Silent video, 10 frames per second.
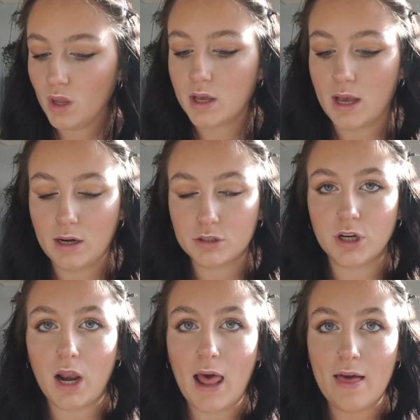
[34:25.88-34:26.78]
Okay, now I'm
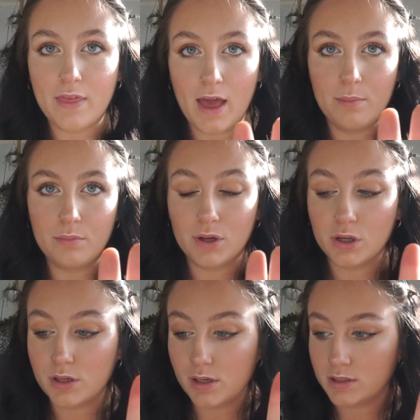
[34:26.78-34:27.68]
gonna let them
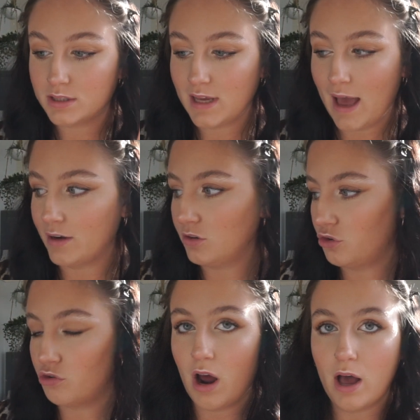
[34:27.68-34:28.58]
set and
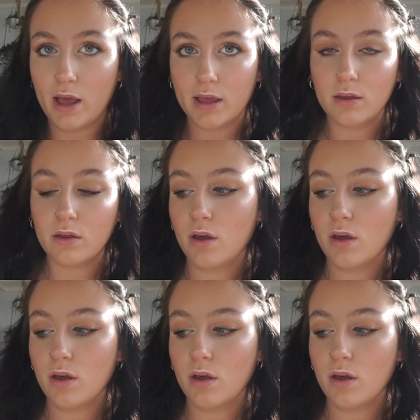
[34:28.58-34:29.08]
dry.